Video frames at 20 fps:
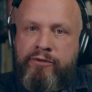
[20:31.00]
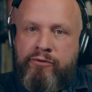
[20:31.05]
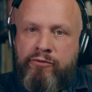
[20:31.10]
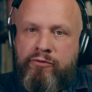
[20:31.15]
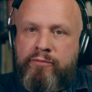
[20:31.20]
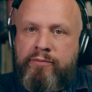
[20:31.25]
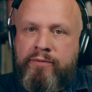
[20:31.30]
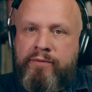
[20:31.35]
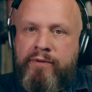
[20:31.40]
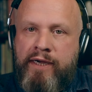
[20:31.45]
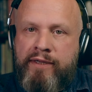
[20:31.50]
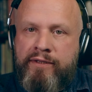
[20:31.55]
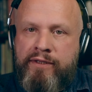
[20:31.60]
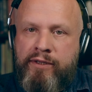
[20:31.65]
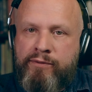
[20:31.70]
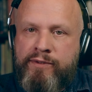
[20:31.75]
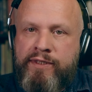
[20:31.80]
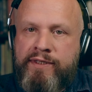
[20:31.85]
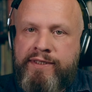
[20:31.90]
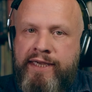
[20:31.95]
group and
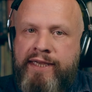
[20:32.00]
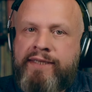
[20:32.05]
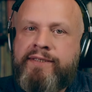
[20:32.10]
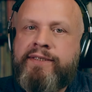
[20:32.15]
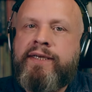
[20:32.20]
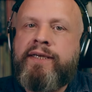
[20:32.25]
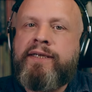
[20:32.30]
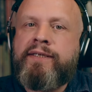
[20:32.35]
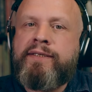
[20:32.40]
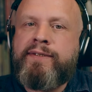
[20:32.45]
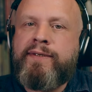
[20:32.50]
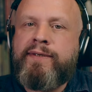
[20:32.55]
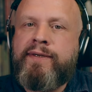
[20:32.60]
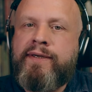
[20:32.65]
user data to